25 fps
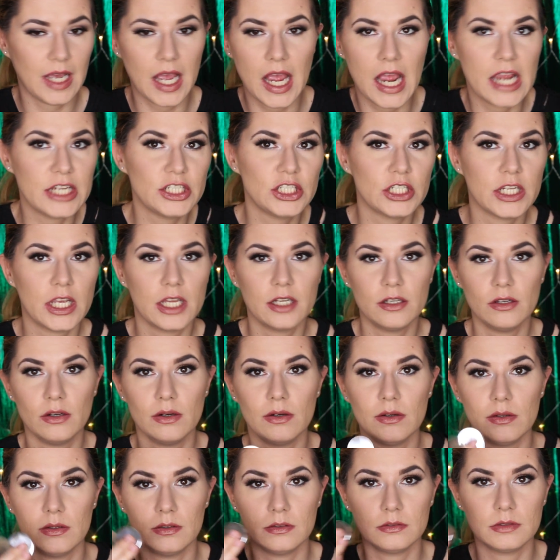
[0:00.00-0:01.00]
eyeshadow
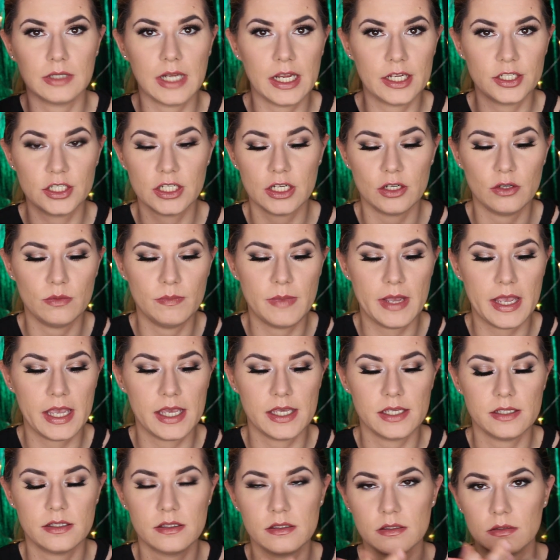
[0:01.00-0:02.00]
or eyeshadow
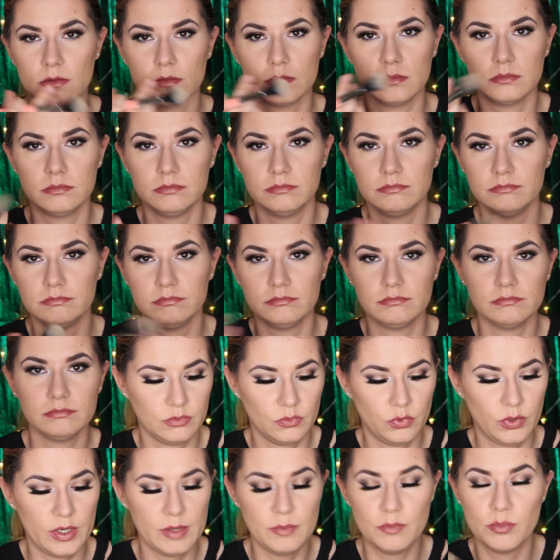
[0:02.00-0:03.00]
base or
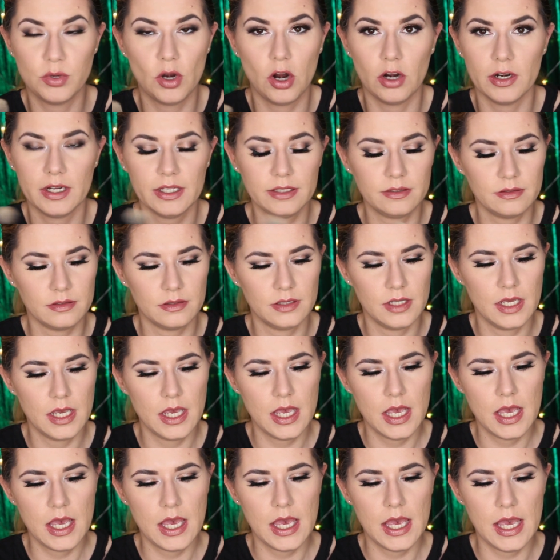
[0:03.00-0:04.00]
cream product
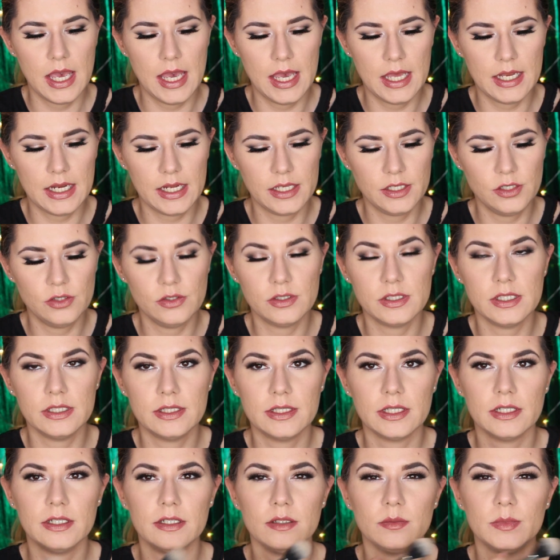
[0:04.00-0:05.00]
and I used
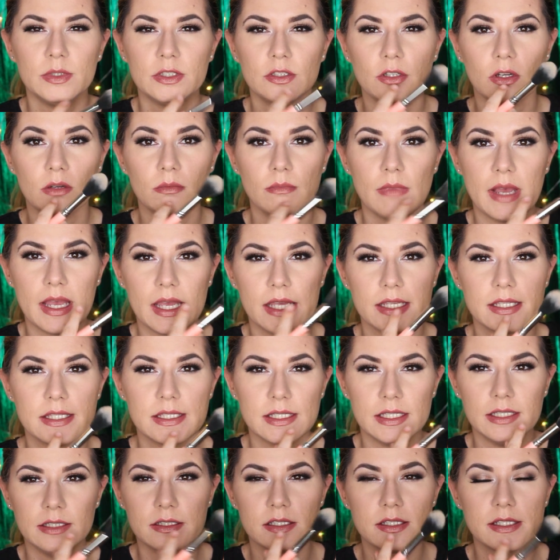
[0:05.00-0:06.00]
it a little bit on my
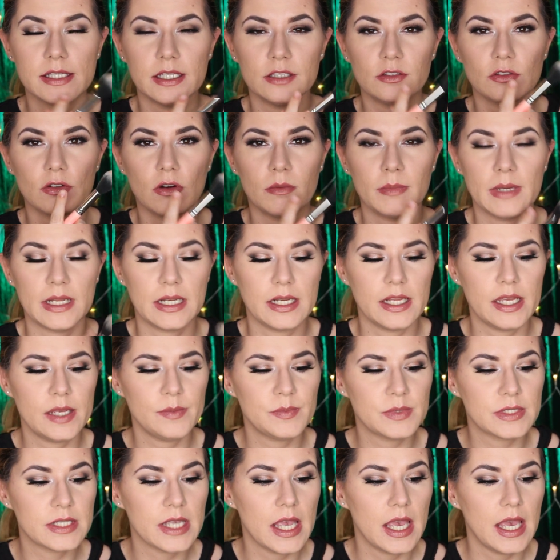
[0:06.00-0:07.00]
in the center of my
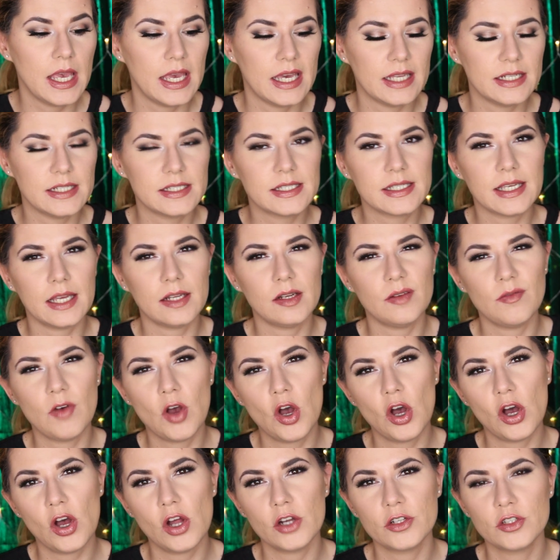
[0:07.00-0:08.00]
lips and it's kind of
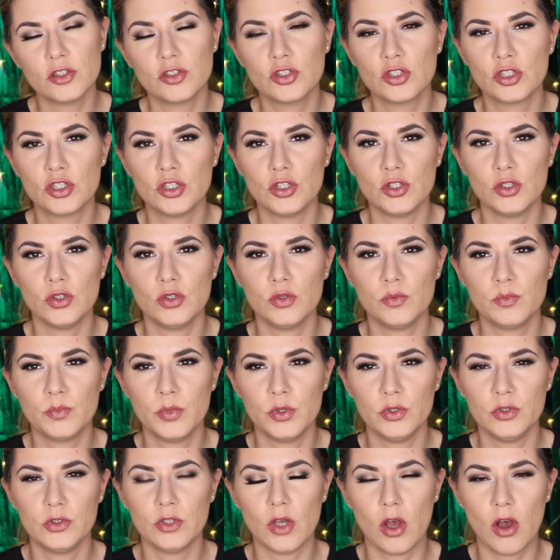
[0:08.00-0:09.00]
hard to
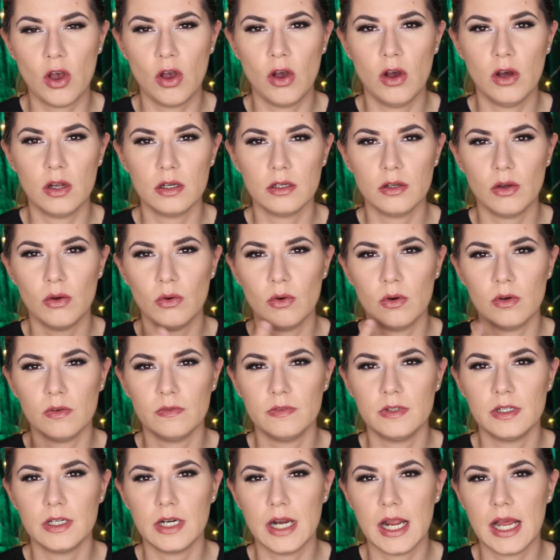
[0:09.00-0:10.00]
put on
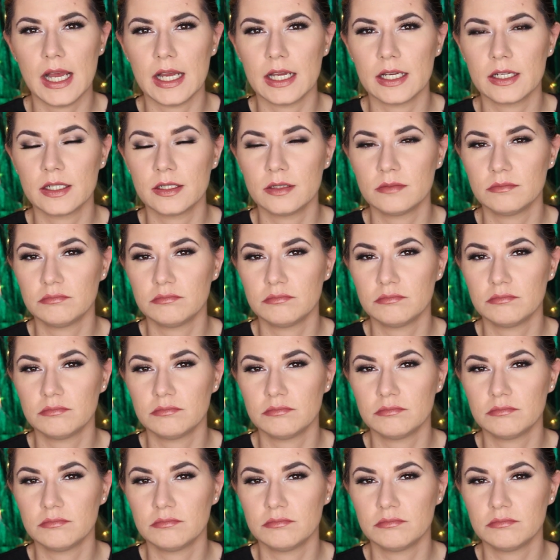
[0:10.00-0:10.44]
over a